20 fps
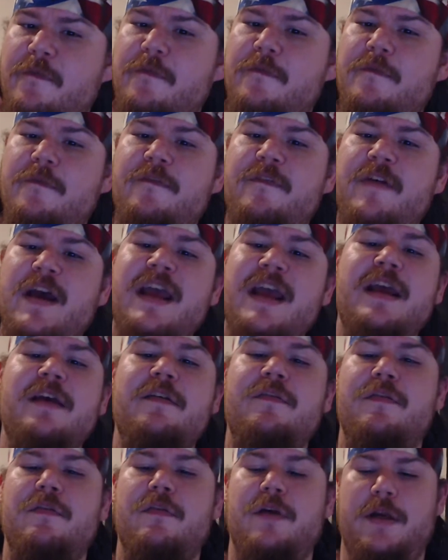
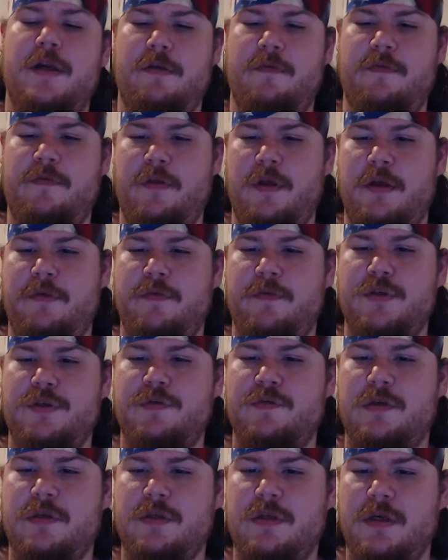favorite flavors of
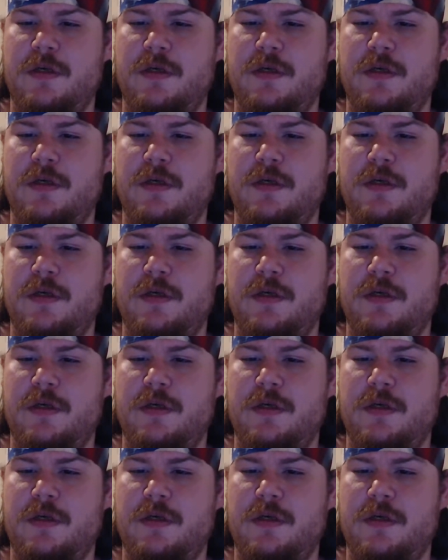all time.